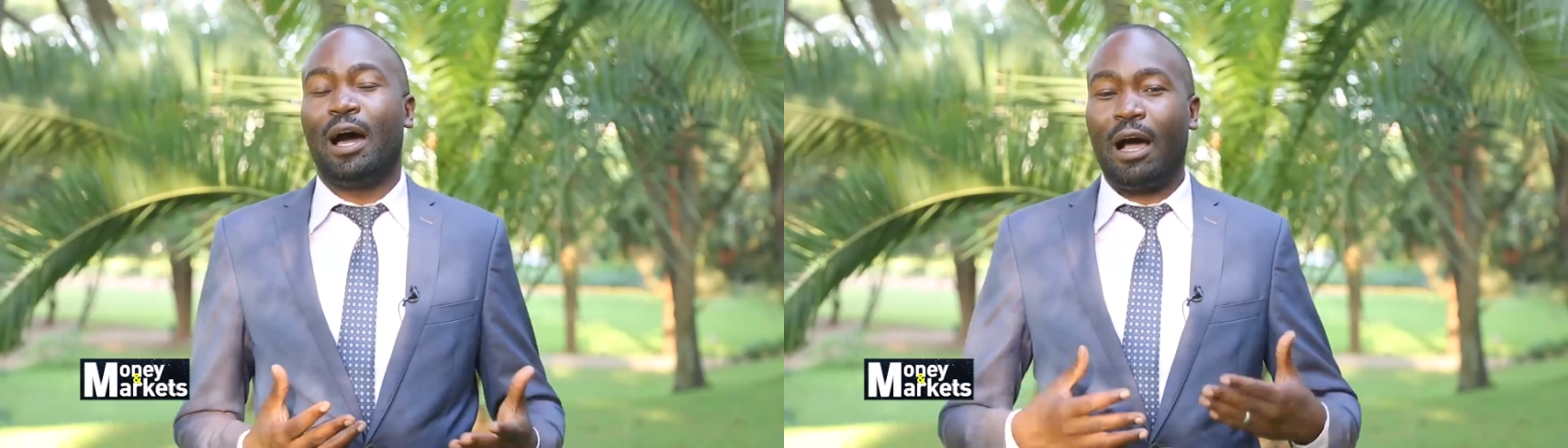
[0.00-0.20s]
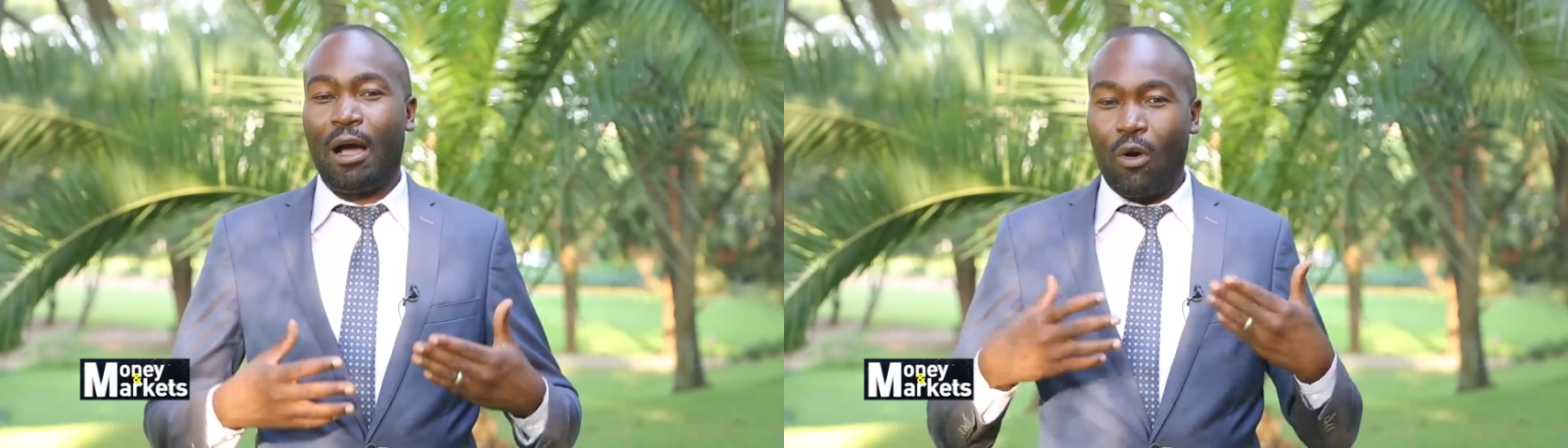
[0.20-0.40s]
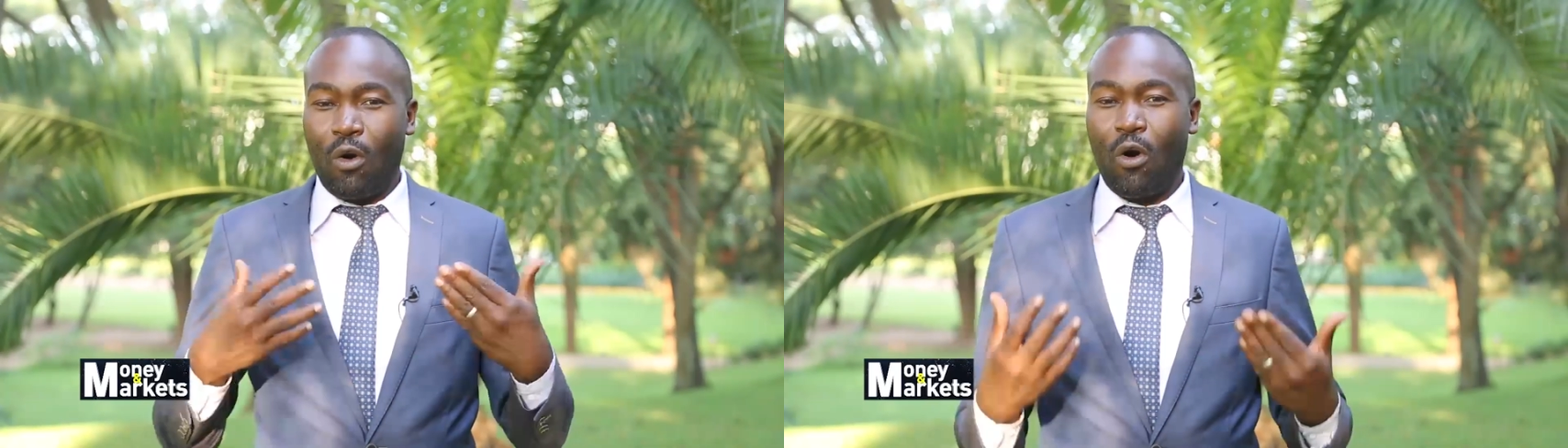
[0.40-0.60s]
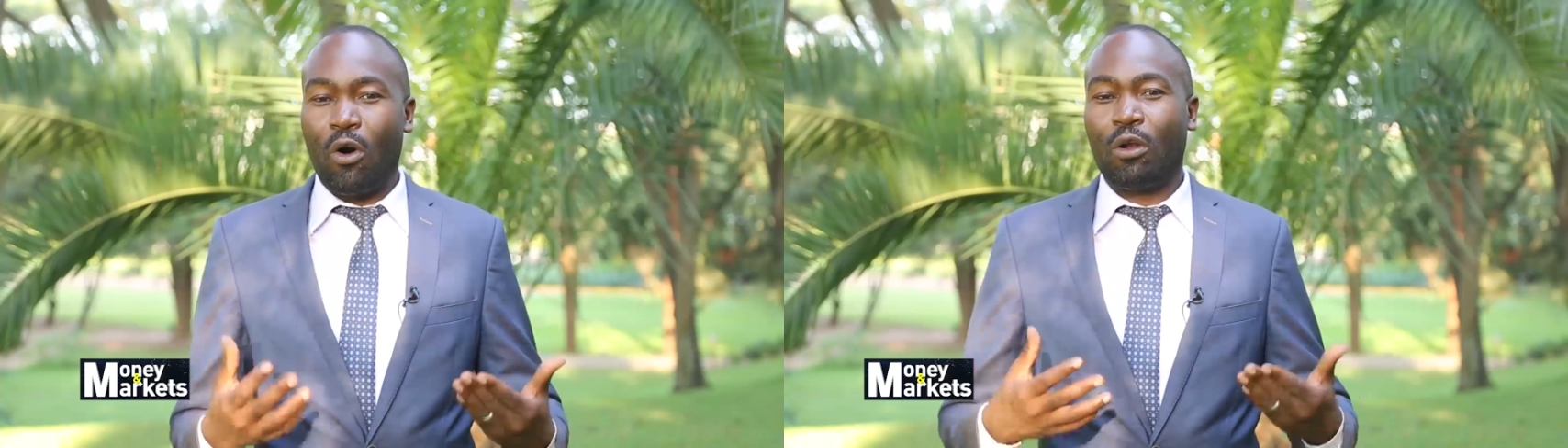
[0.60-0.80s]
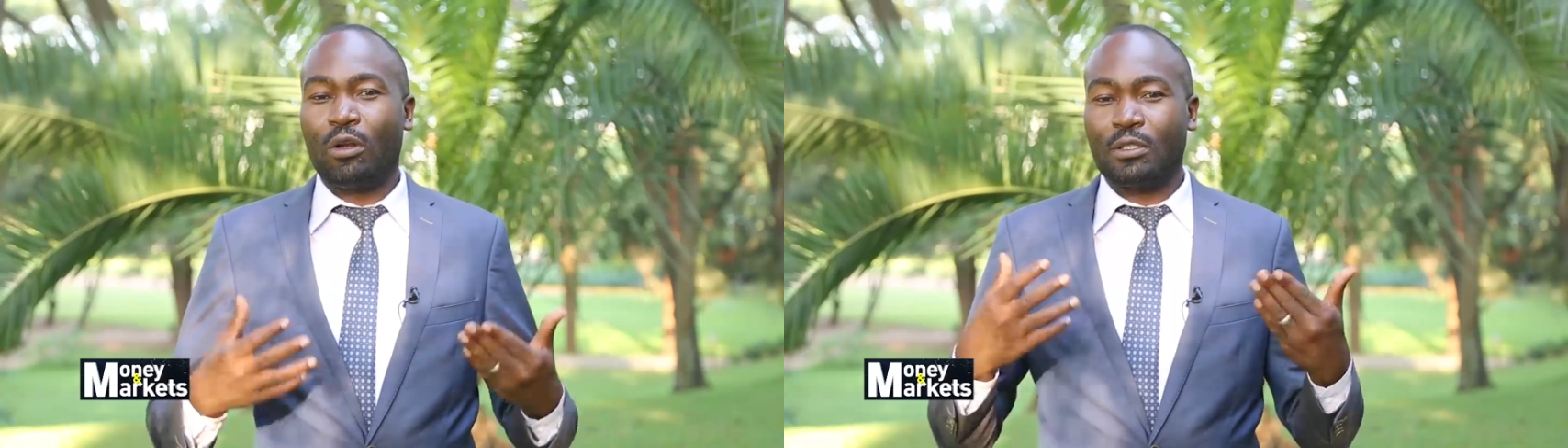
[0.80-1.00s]
are
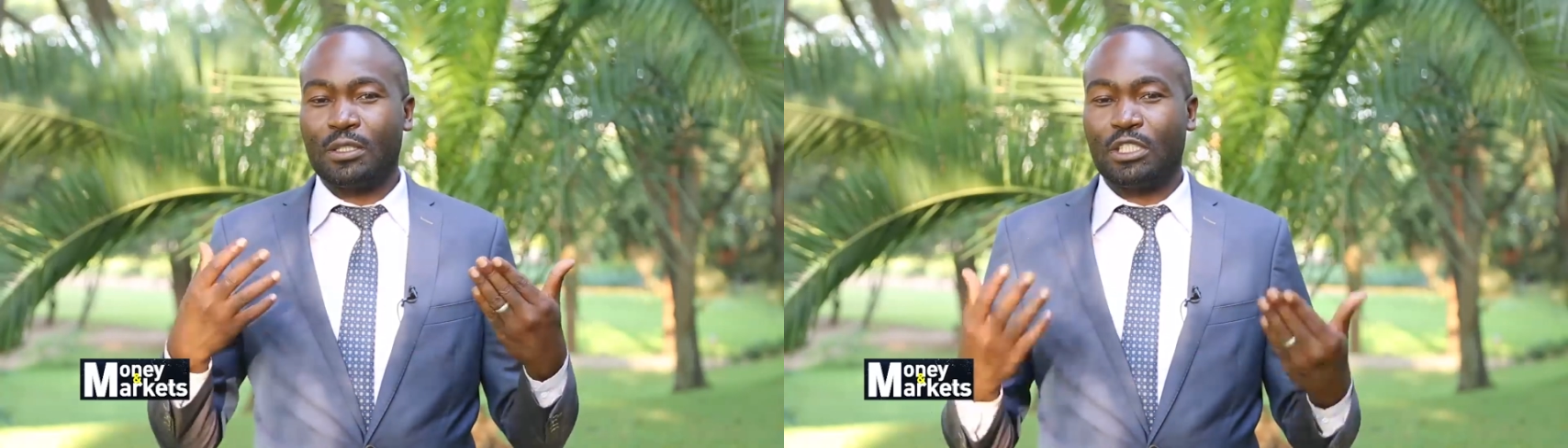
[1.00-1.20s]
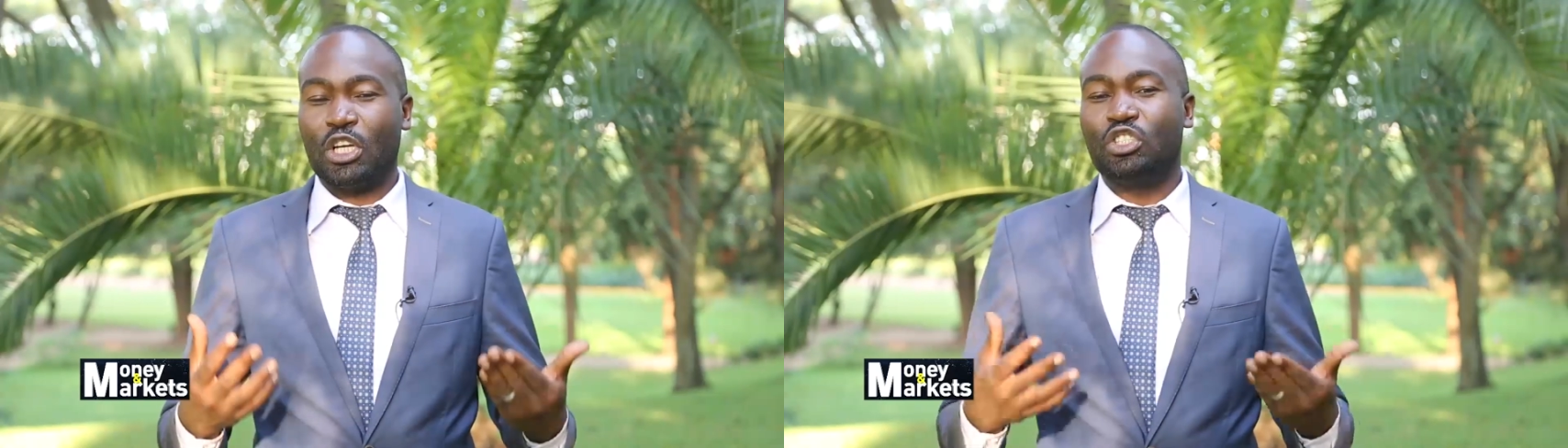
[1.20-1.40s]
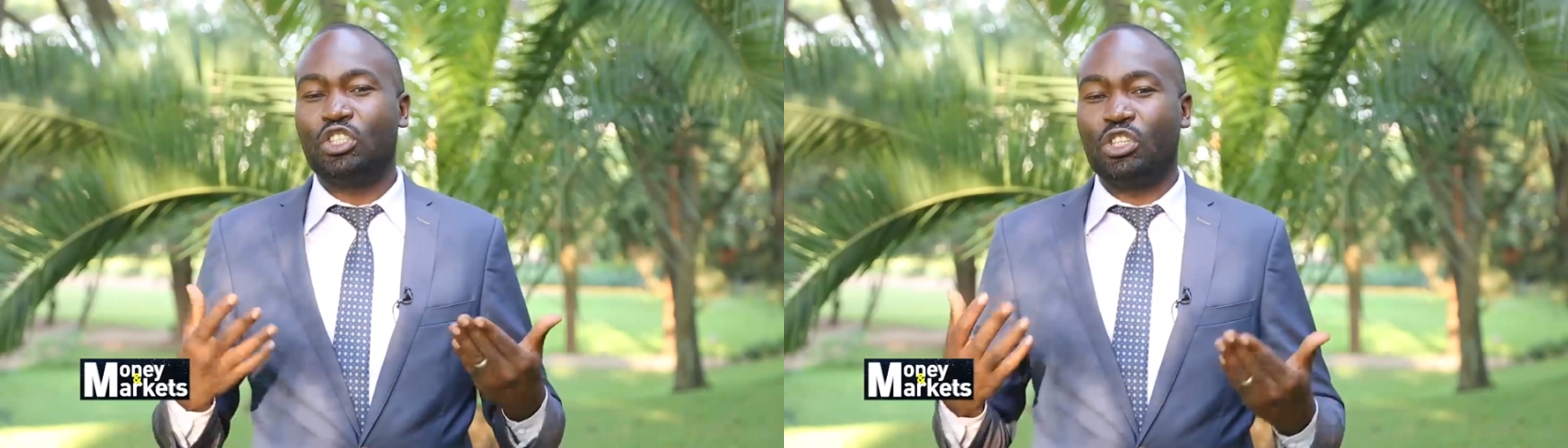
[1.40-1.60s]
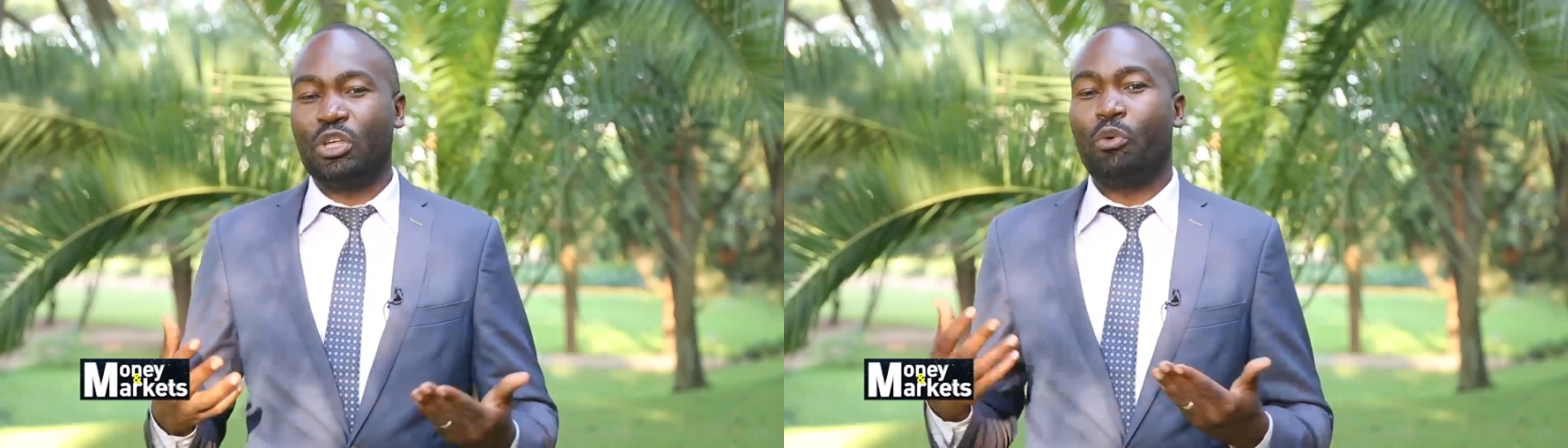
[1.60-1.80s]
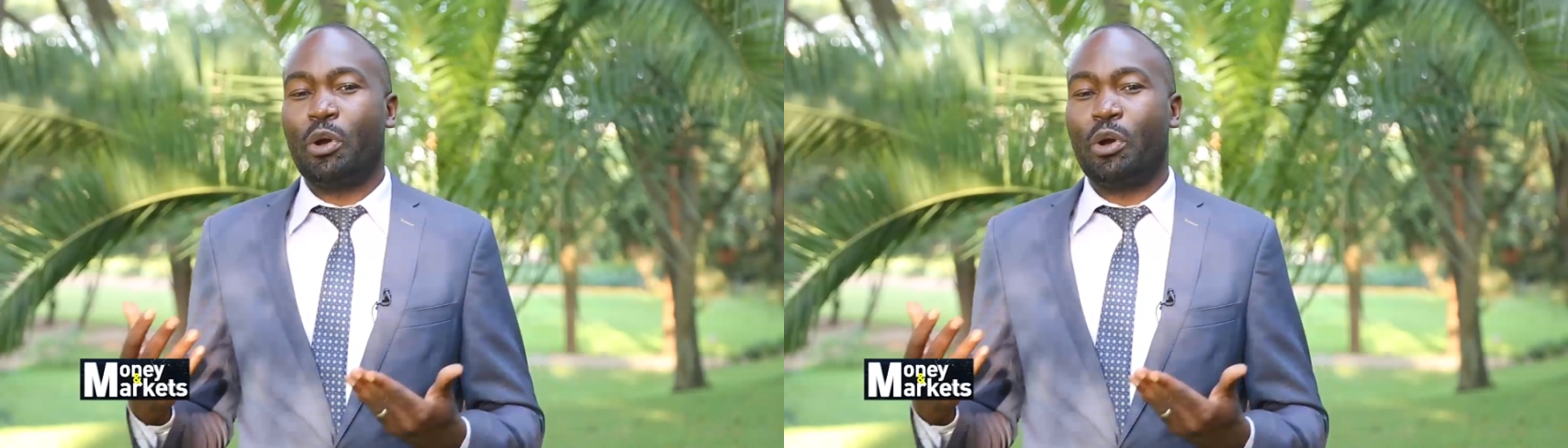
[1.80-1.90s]
all changing the